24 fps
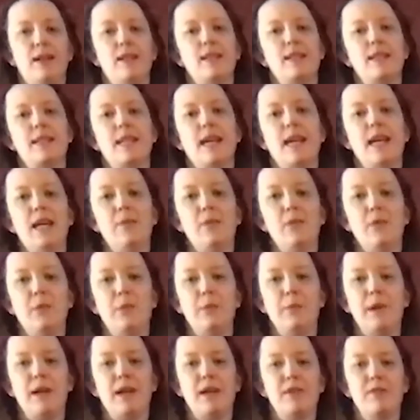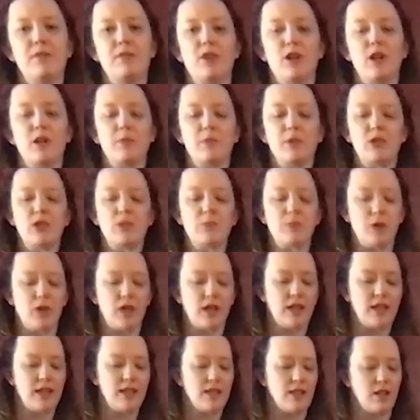Today I'm going to make a farmer's
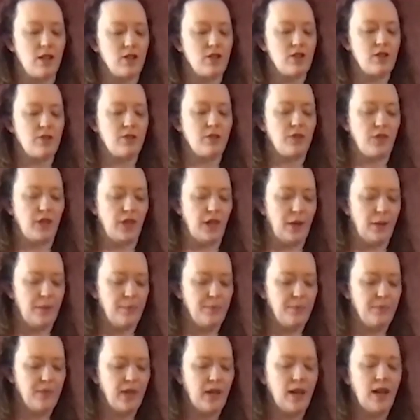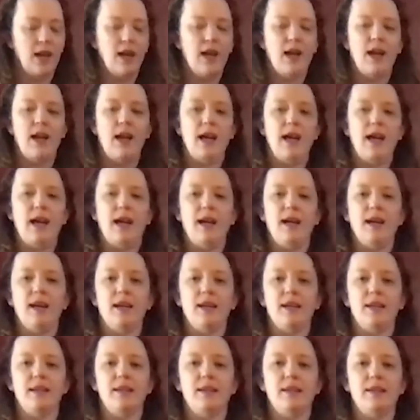market salsa for you.
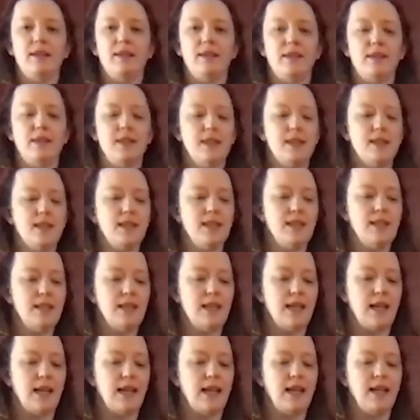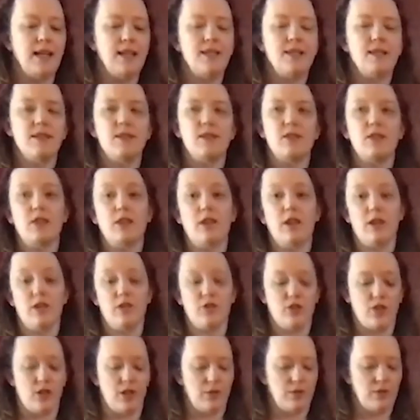And this contains
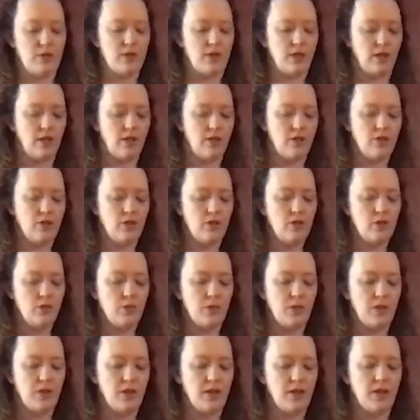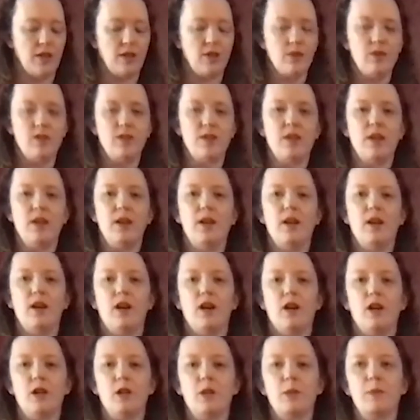cilantro. Cilantro is one of those
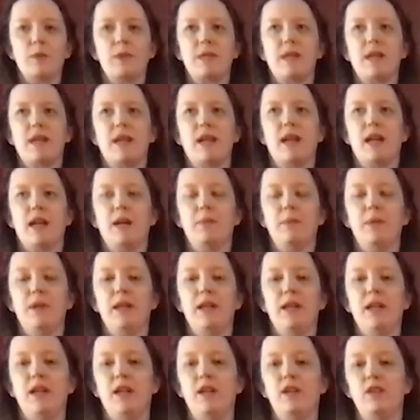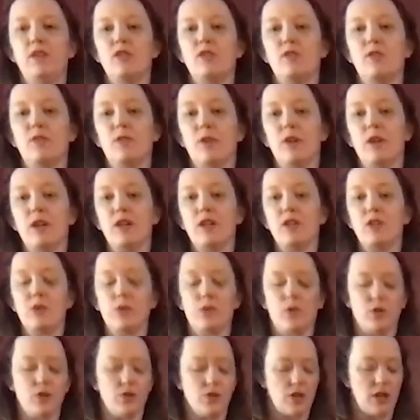herbs that can be used fresh
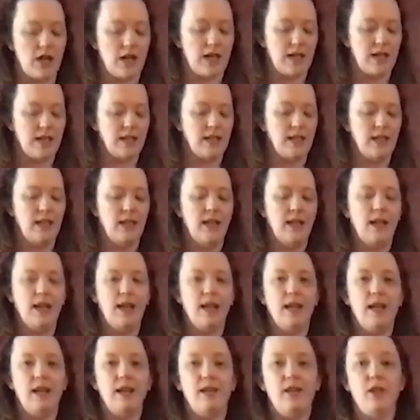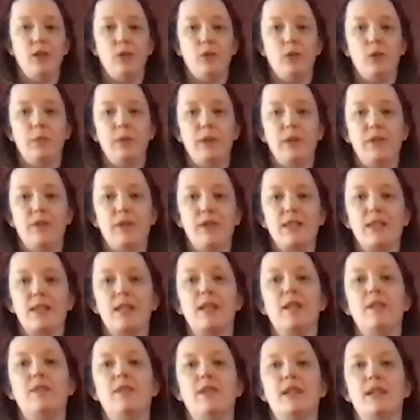or dried, and you will be
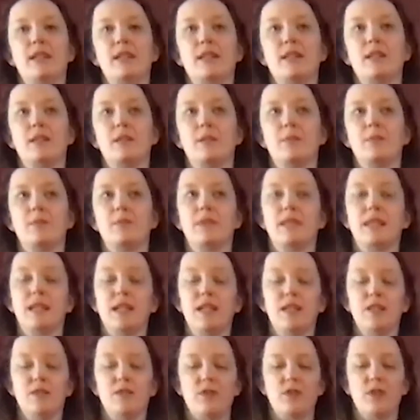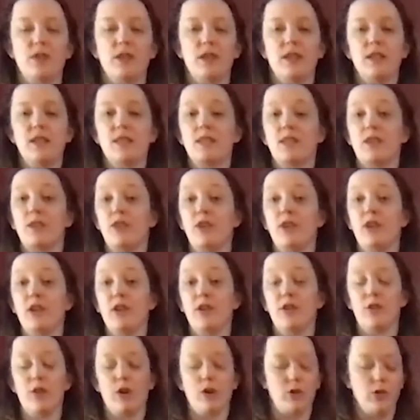receiving some seeds for this so you
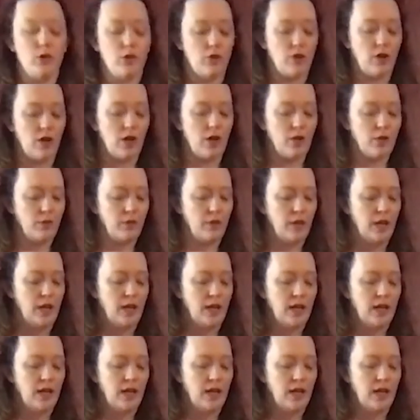can grow your own.